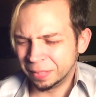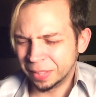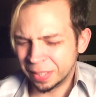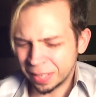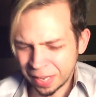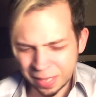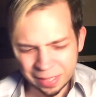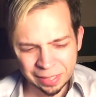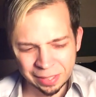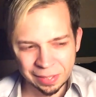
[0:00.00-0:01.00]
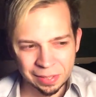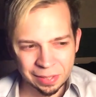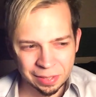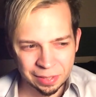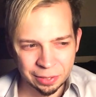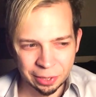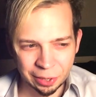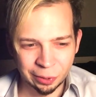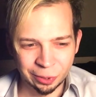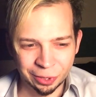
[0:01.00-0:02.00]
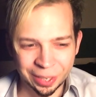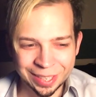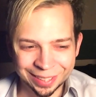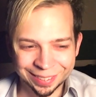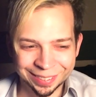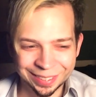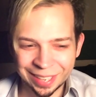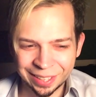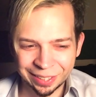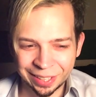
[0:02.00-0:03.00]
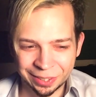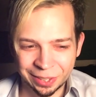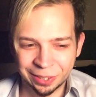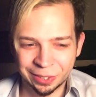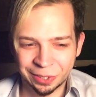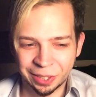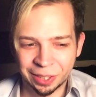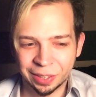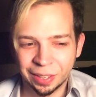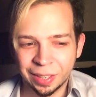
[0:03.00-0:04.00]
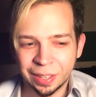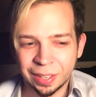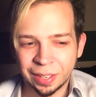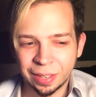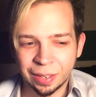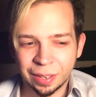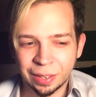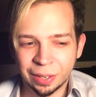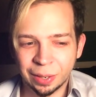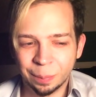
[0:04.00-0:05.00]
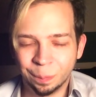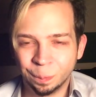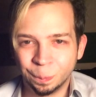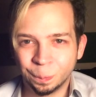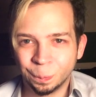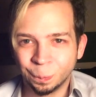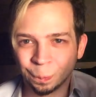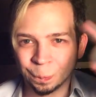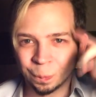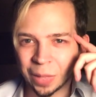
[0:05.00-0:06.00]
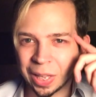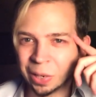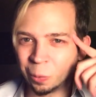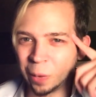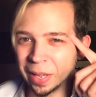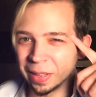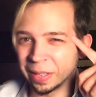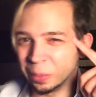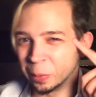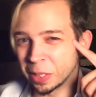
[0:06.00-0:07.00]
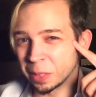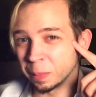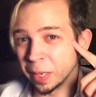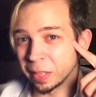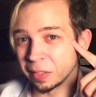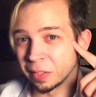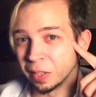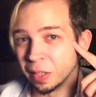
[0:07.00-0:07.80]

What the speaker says: not challenging, not like challenging, in a way that you would expect.